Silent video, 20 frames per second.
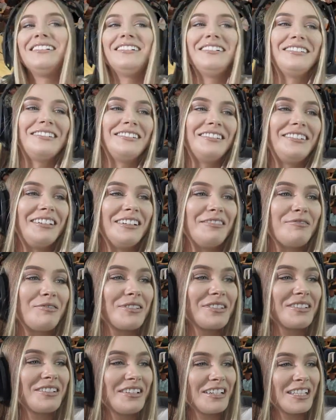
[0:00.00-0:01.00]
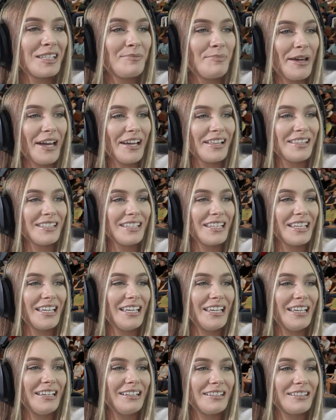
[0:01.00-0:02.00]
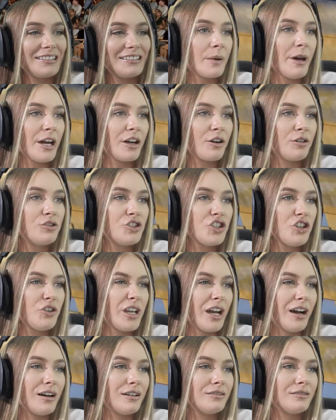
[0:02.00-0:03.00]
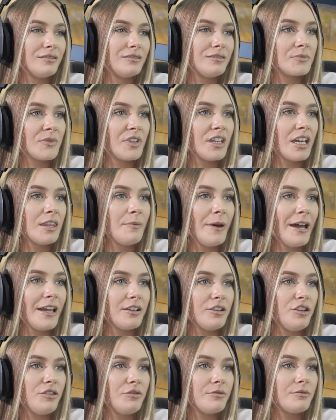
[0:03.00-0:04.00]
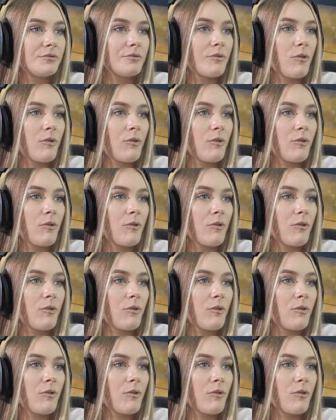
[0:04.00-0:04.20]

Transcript: Oh, I wasn't expecting it. Am I called Junior? In the paint, you.